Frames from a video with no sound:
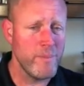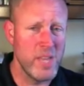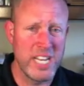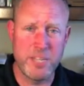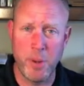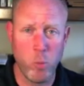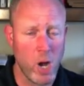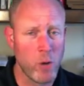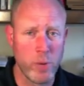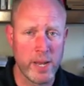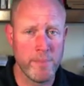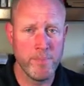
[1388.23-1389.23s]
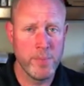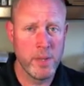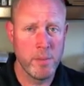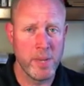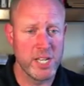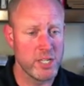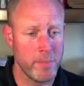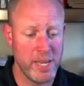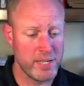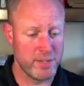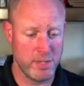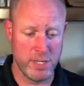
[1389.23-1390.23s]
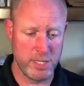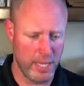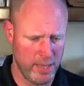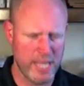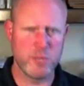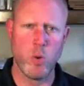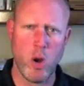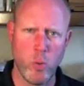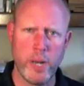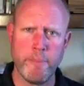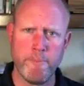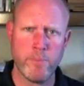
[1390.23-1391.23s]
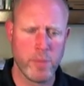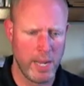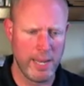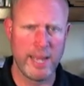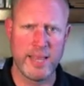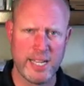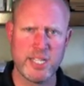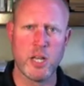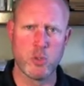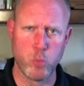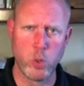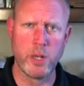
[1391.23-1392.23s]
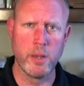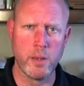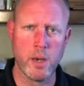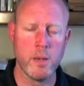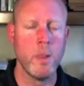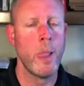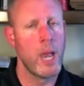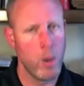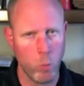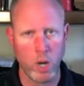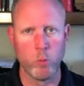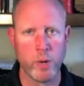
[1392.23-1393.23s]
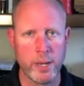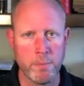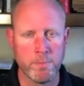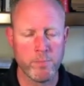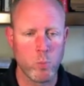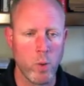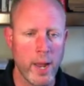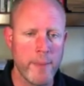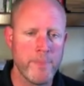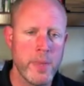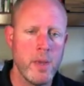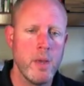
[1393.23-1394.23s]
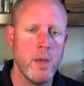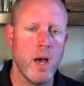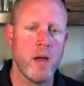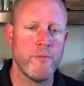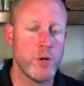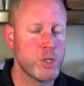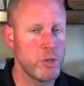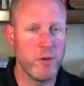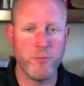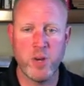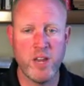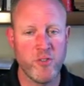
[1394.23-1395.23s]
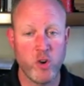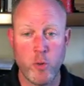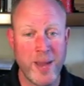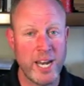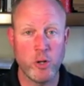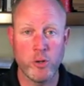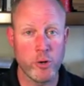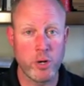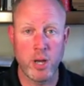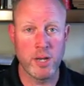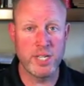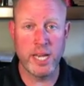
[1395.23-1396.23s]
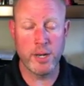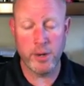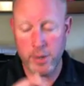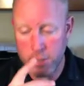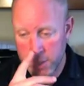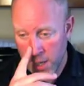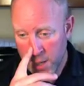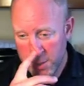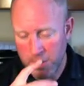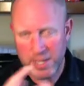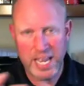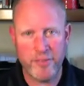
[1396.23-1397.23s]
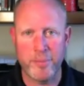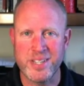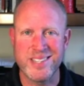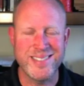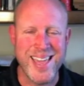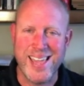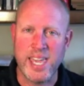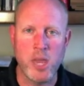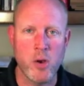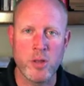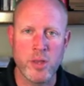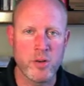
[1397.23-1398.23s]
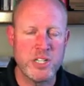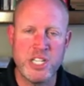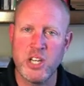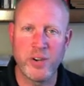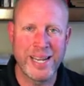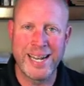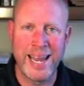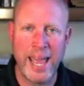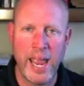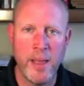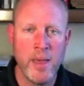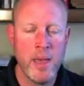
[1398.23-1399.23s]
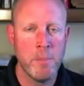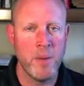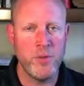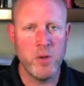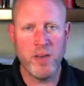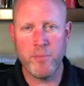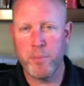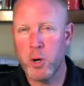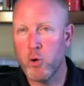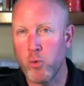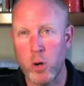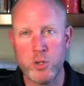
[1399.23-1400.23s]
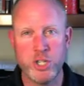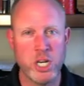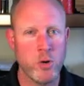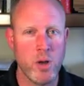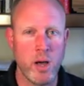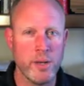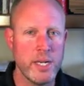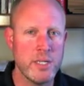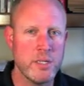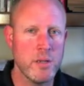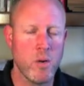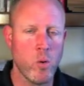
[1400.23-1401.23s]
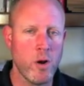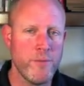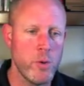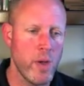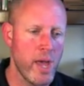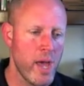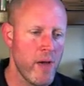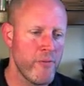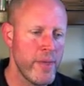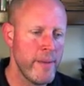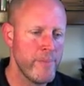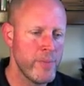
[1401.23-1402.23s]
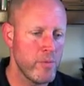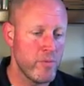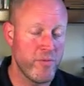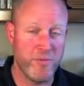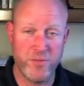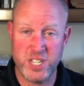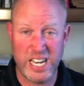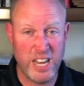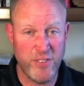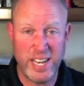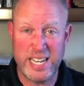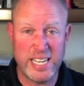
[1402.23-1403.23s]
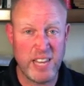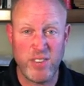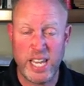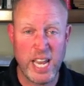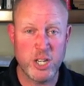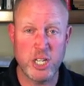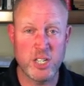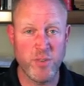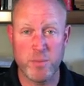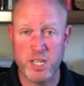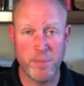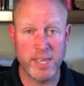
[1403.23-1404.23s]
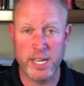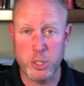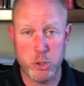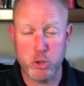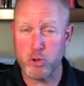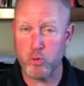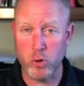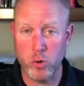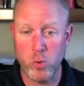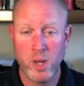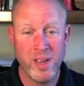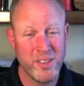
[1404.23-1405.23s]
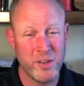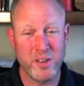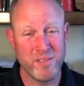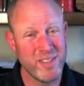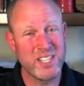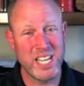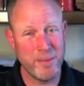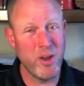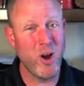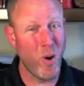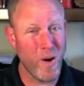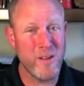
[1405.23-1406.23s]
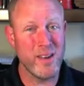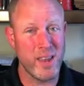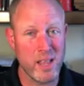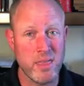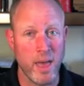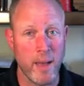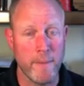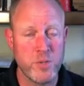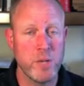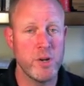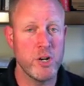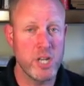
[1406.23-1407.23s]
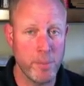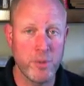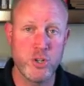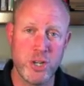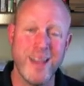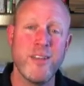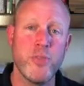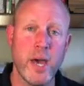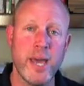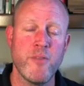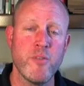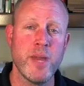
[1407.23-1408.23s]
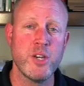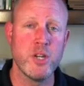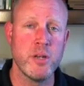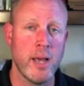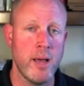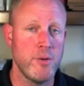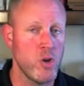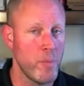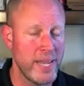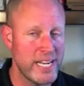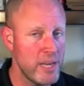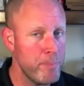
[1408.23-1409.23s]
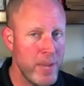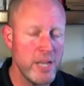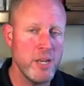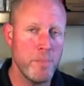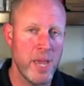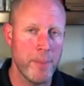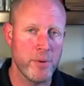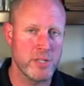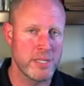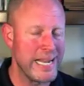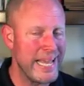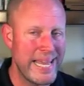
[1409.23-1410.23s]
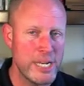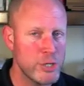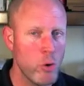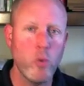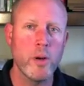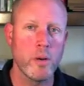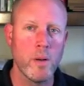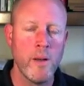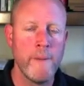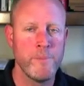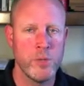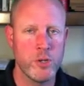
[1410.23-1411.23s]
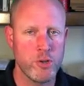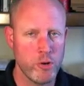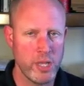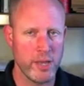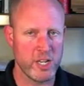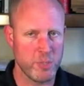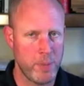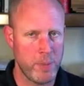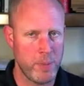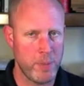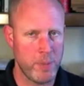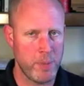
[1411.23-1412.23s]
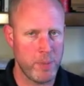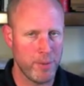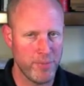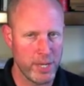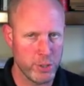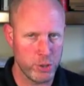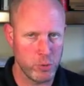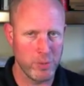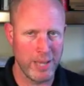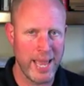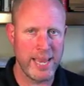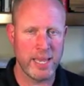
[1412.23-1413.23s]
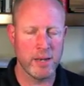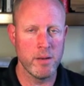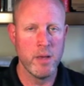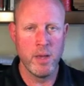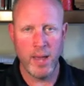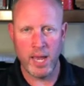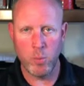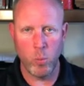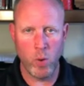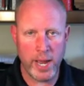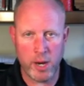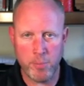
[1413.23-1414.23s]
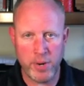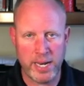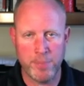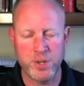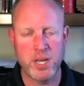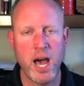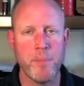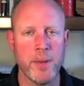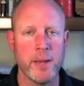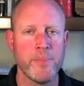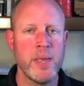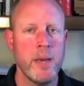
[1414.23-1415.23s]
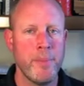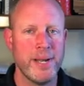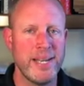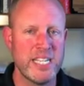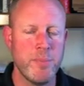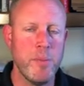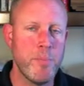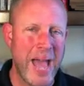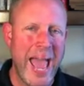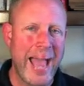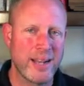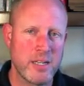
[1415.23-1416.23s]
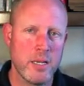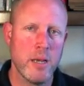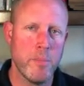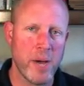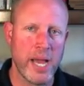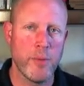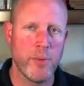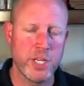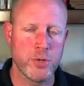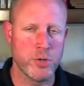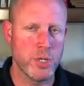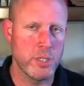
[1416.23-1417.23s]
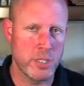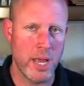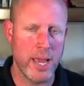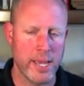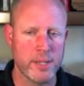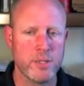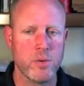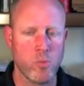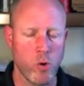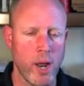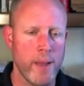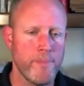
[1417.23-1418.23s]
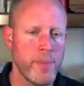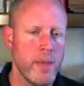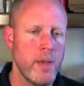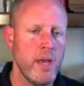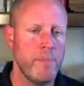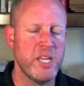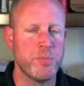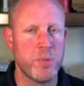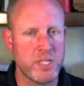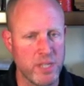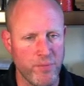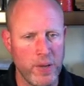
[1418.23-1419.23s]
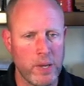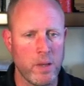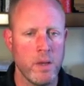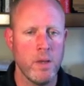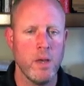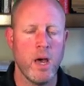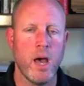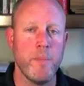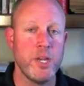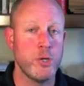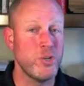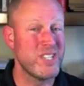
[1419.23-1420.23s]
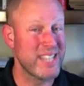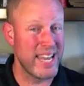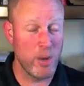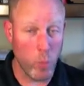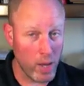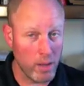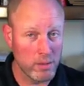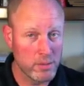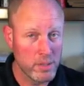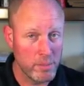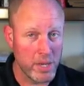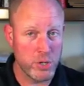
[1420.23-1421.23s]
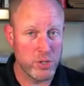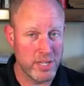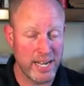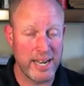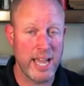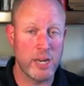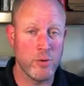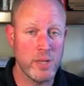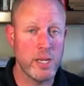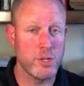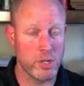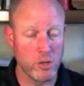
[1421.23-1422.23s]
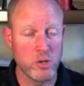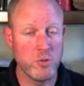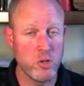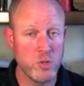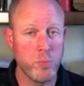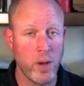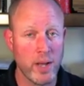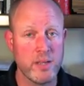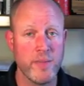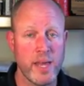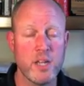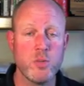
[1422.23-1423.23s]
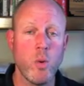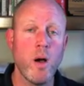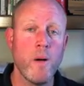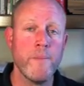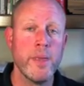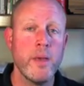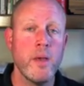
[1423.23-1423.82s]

it needs to be well written. Means it makes it just like, that's well written. I like that. Sounds really good. Well written, right? Virtually free of grammatical or content errors. You can have a mistake here and there and still get an A. But if you have gross generalities or if you have significant deviations from something that is true, it's going to be hard to get that. So you better double check that information. Don't make it an opinion paper. It's not an editorial. Certainly I expect you to talk about things you like and why you're bringing up the topic, but it needs to be backed by research and science, right? Be specific. Make sure you cite it well. Make sure you cite it accurately because you can lose points on that as well.